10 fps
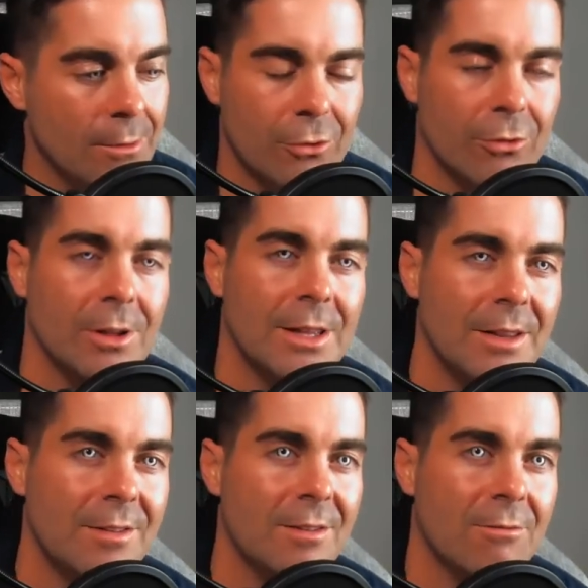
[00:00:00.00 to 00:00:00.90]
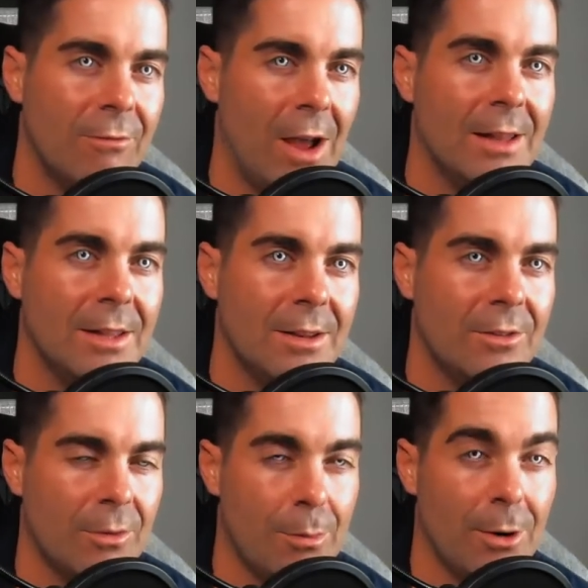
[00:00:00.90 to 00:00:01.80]
It was released finally
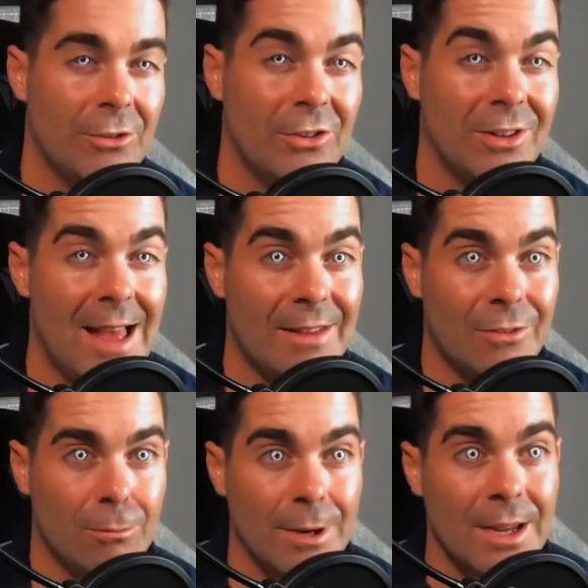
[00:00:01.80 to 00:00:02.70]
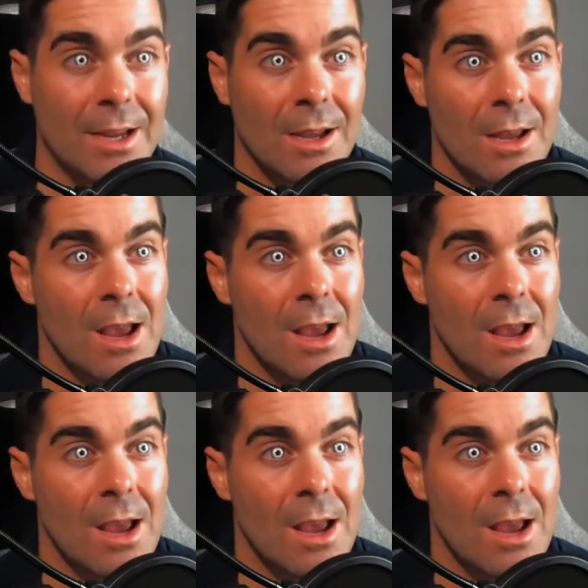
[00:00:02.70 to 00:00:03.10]
to purchase last week.